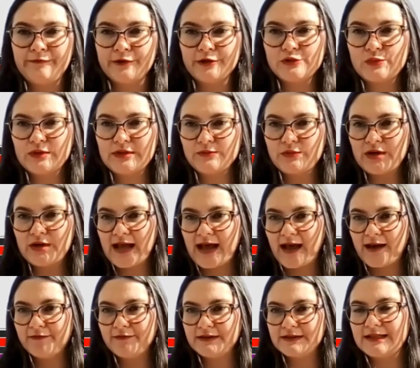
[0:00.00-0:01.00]
first one we
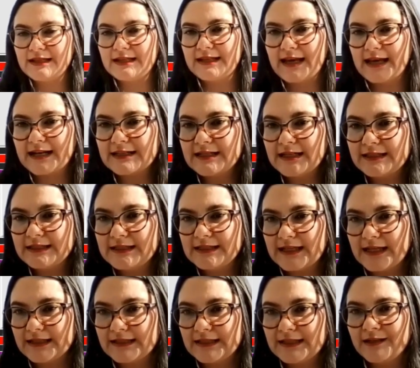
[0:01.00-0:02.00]
have is the Narajani
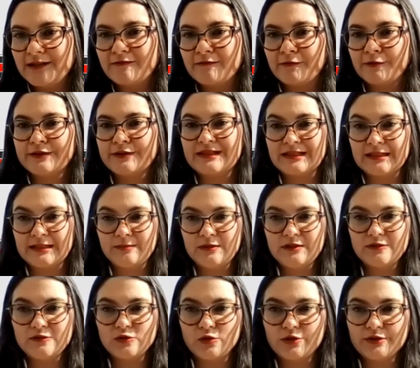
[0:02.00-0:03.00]
says is for sleep
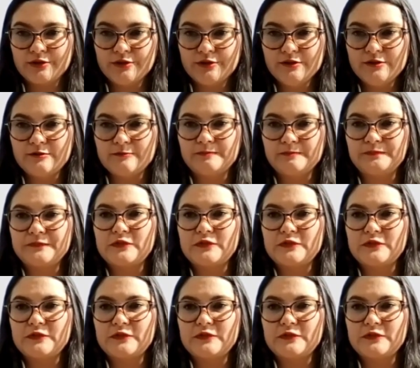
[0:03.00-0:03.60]
disorders.